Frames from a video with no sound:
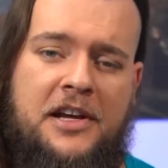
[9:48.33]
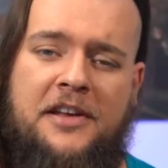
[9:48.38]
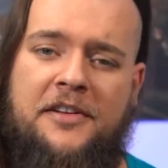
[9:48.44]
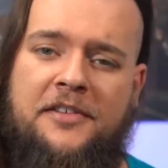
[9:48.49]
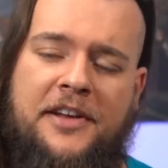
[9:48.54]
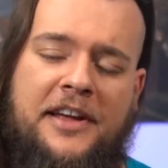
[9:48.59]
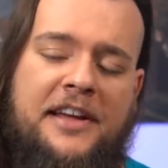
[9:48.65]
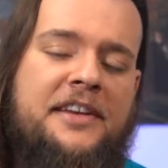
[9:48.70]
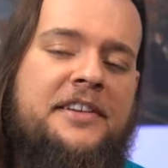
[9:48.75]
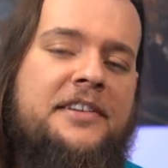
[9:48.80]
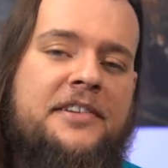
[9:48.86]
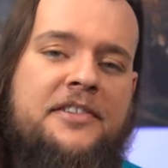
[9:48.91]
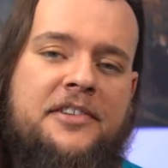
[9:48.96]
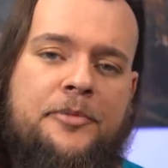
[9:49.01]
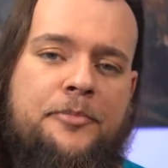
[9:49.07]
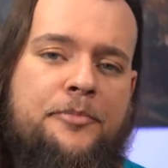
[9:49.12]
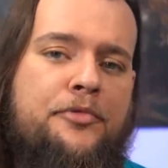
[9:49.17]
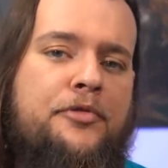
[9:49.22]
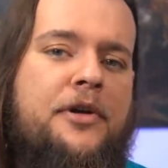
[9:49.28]
Nate is
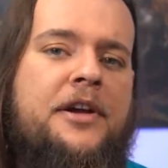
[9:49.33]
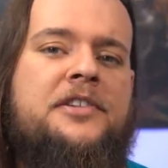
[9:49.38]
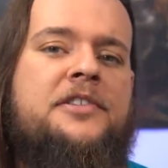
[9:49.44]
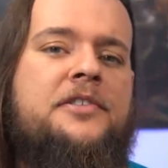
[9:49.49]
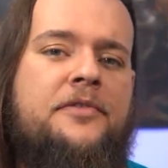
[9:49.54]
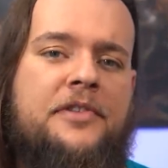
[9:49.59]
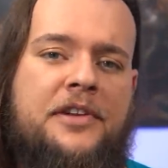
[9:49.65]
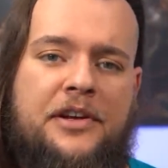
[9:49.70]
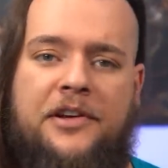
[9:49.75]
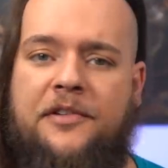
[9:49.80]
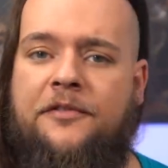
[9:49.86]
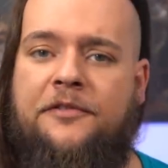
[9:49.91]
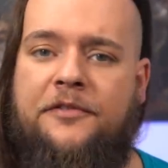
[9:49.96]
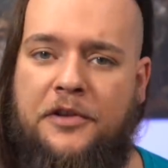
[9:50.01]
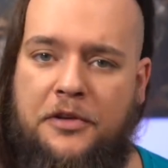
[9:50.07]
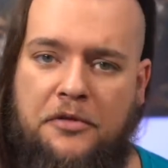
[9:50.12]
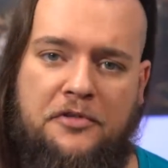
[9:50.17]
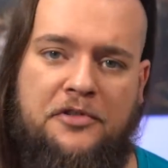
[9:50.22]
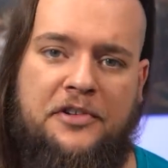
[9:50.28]
impressively
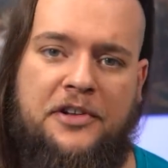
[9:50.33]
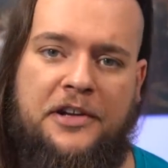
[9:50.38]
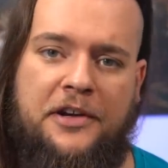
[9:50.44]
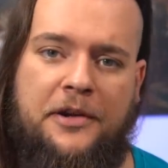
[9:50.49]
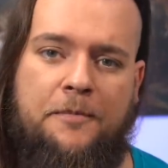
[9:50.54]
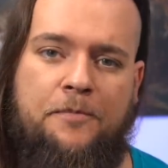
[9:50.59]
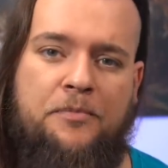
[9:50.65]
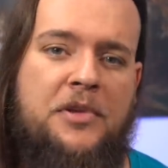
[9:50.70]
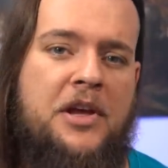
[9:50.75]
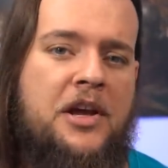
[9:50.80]
confused here